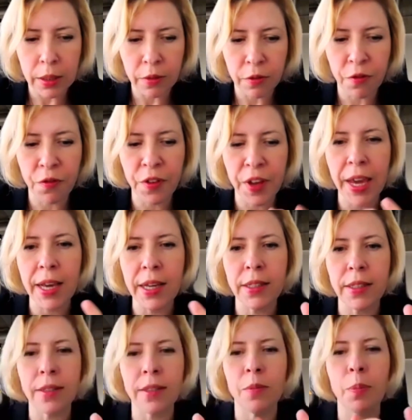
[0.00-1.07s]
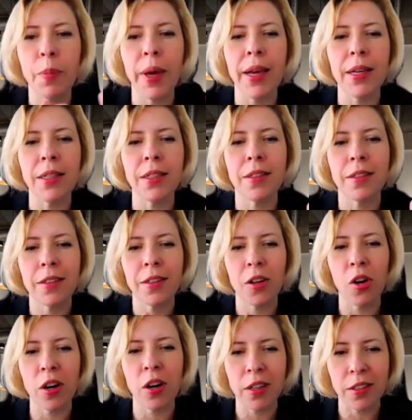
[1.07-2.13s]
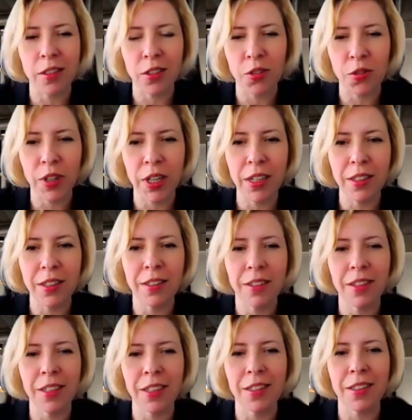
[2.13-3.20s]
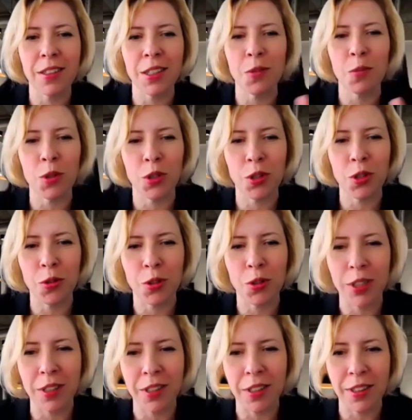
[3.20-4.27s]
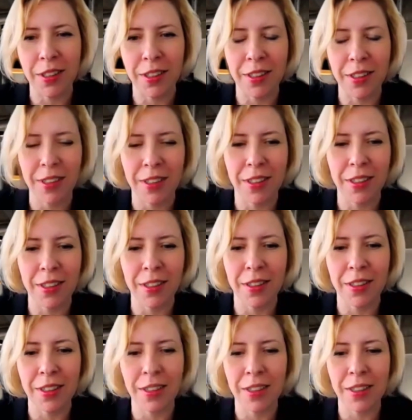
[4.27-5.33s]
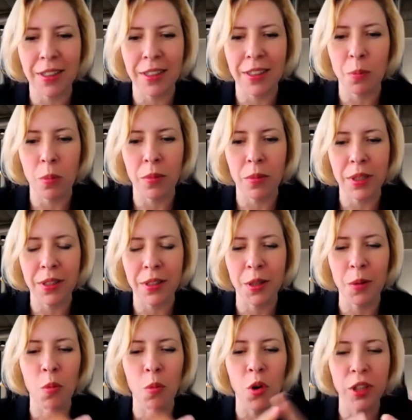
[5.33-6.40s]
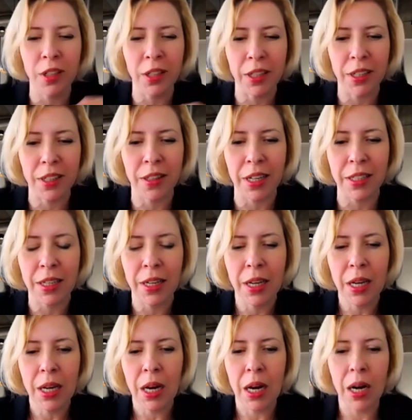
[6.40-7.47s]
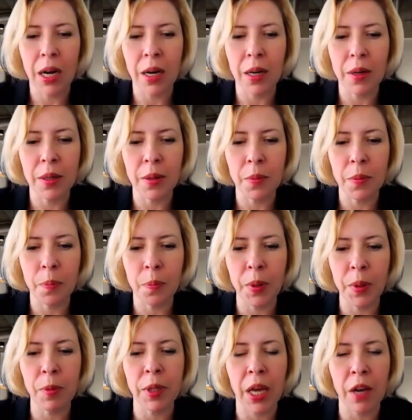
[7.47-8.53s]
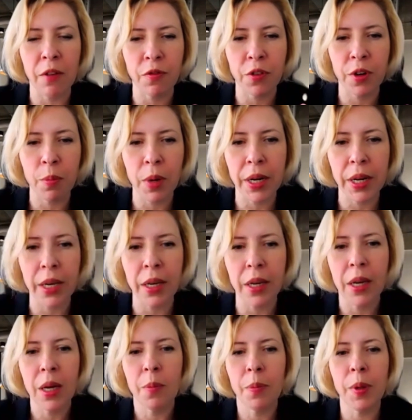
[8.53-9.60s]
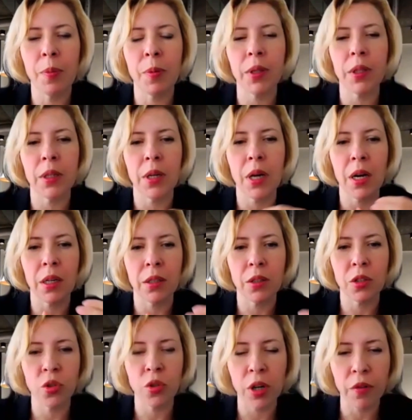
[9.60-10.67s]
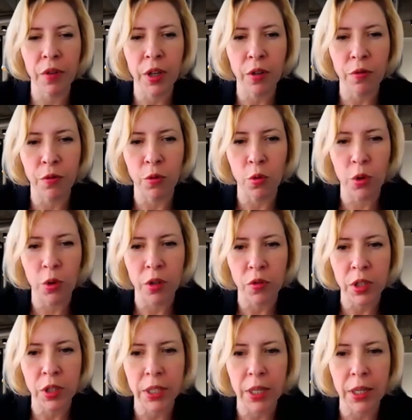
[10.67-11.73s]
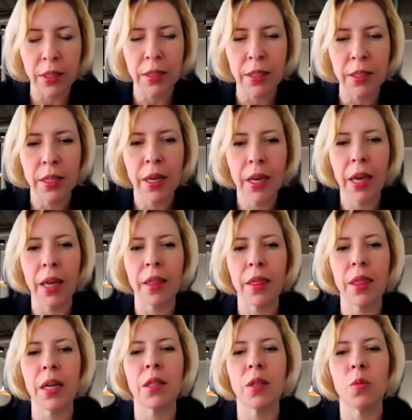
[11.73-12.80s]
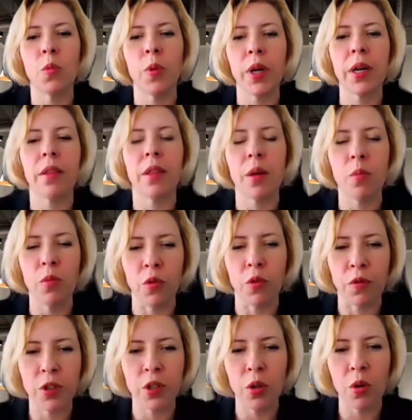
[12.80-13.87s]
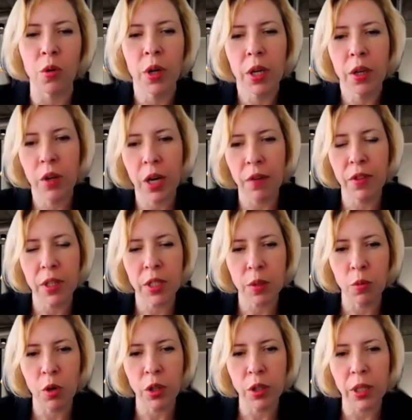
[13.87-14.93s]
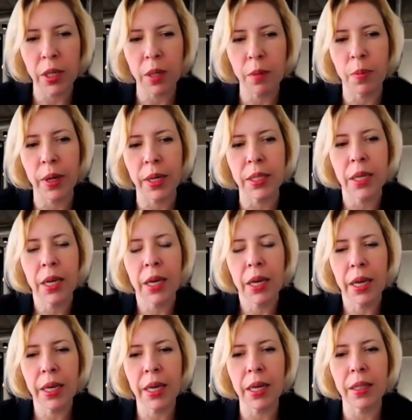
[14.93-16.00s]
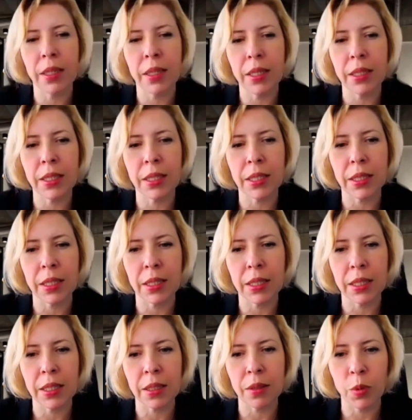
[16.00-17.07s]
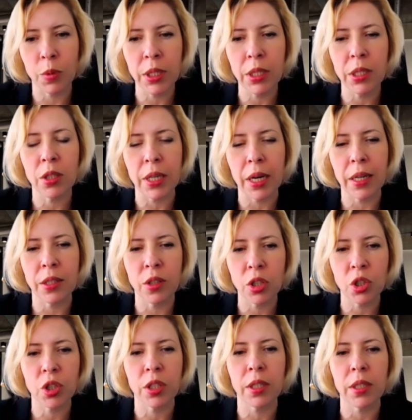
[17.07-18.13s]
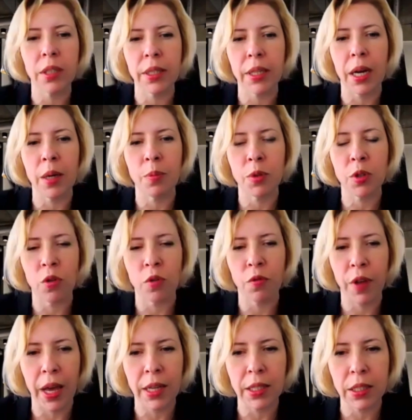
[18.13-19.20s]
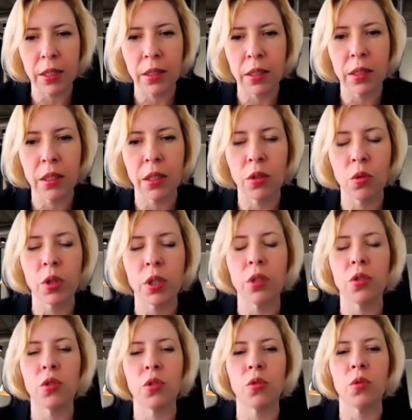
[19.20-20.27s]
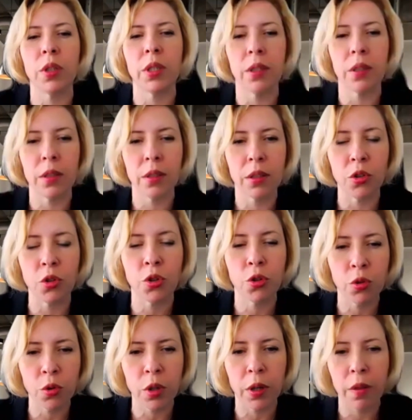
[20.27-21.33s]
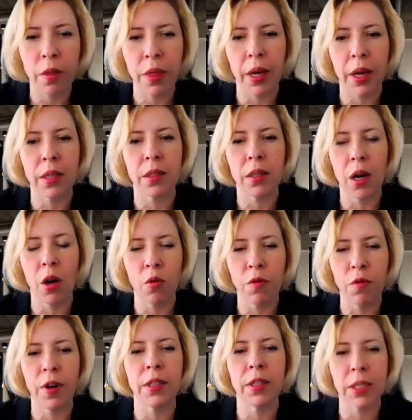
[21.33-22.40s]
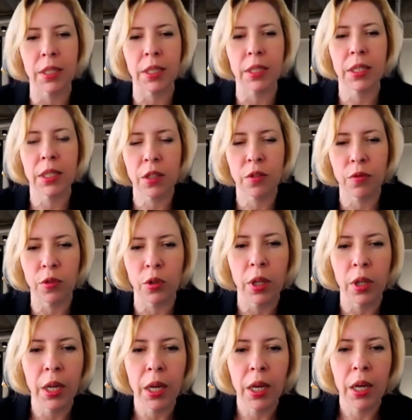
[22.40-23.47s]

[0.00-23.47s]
faith-based currency, right? That was used in the modeling that people have free money, people are starving for the results, and that where they move. So we have this modeling, but again, we need additional types of assets in order to ensure that our fund is successful,